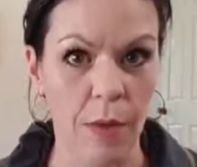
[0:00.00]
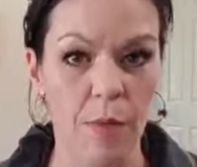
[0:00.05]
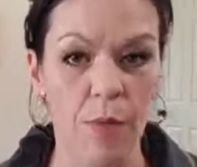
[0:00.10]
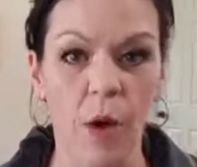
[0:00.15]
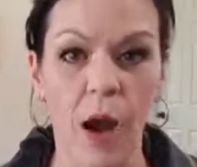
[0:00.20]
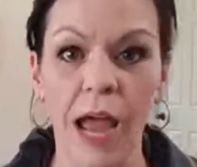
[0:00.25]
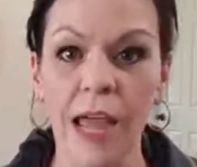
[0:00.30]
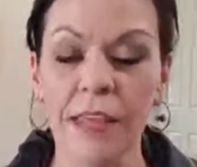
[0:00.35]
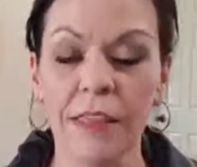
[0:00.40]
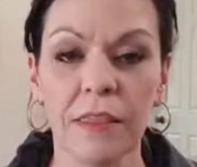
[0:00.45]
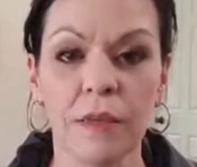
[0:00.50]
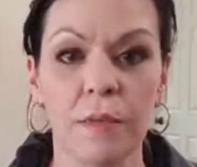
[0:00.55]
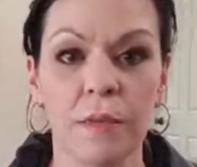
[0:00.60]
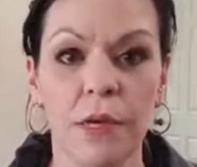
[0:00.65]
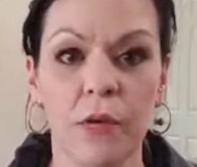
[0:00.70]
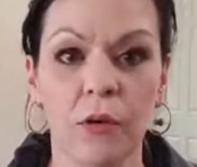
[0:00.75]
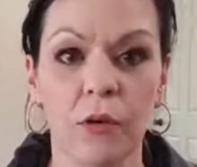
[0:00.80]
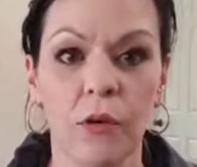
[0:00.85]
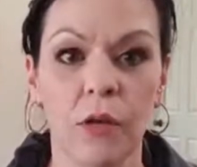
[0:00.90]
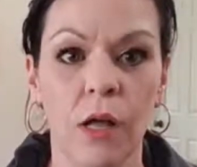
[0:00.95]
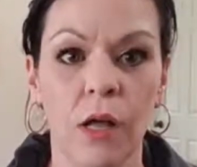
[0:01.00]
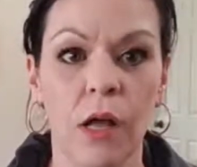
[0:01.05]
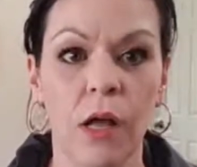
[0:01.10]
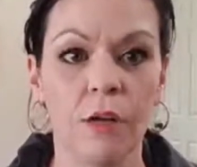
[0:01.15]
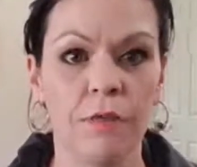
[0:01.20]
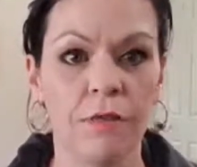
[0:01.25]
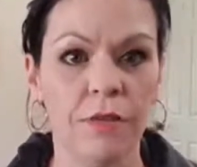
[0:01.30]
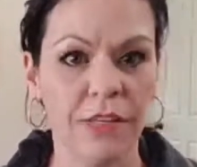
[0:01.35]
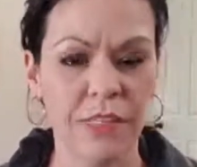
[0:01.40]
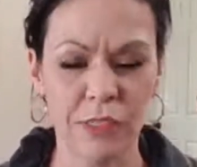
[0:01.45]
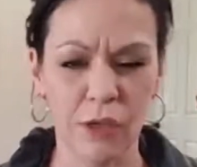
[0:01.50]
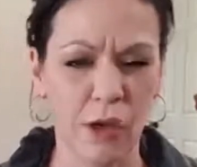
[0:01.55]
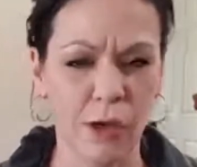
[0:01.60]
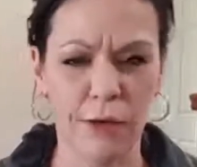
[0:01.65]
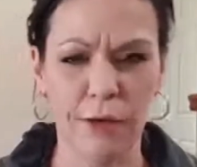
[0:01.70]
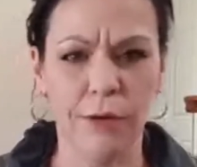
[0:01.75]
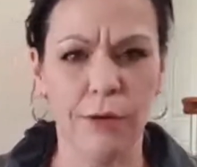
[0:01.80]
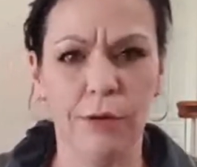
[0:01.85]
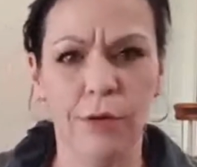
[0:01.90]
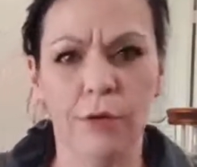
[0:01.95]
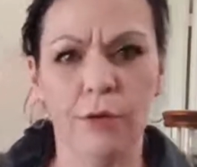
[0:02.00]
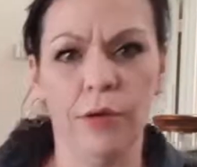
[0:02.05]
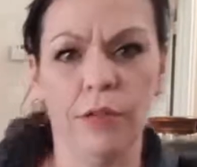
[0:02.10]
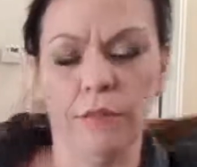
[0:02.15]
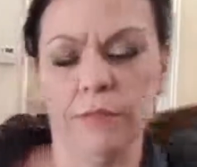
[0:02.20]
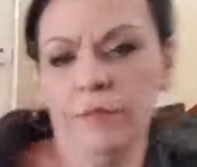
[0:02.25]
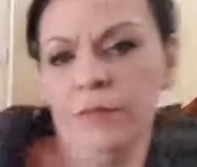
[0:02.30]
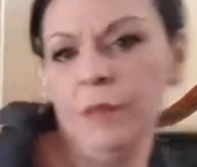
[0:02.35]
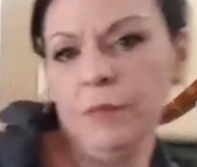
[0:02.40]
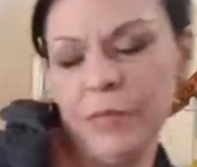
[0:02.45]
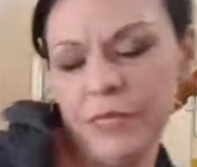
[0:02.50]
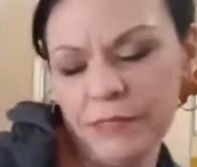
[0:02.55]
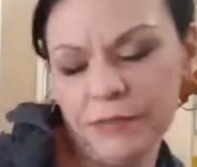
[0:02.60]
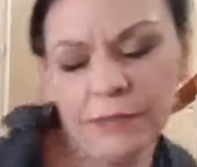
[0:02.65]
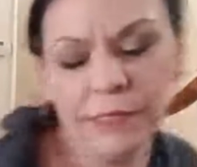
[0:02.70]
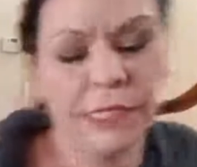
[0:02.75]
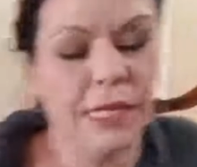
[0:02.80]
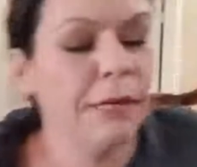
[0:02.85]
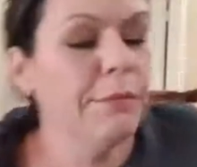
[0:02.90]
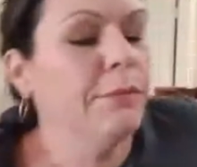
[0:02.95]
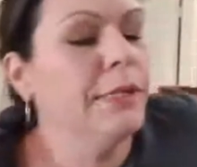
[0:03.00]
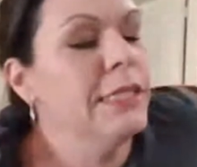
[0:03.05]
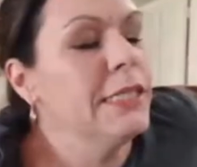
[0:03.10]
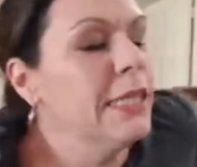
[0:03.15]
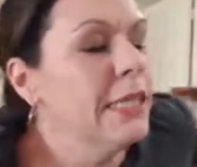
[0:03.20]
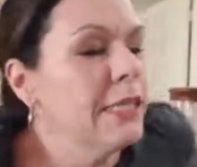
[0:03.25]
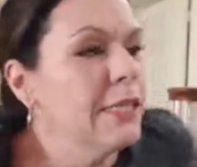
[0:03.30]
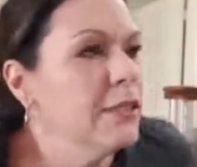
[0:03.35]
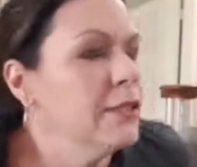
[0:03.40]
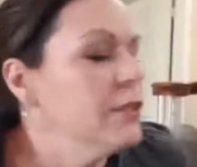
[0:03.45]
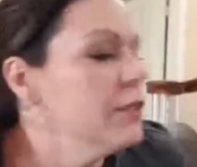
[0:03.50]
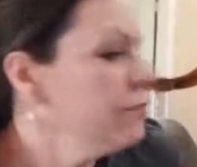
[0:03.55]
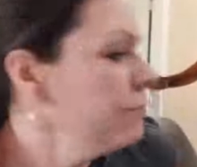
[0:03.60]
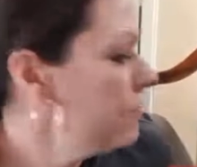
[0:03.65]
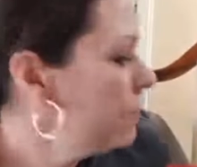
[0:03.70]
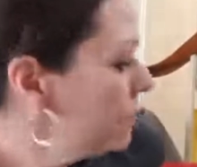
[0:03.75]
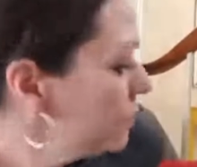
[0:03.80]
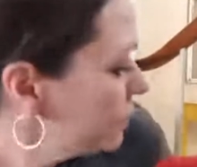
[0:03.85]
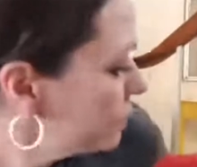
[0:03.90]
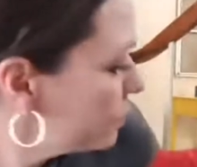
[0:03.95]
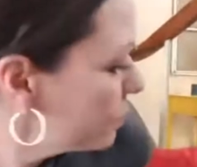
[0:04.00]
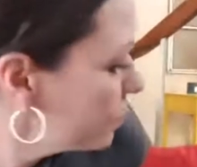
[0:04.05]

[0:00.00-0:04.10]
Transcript: I'm right in the middle of, it's hot in here. Hold on. Let me take my jacket off.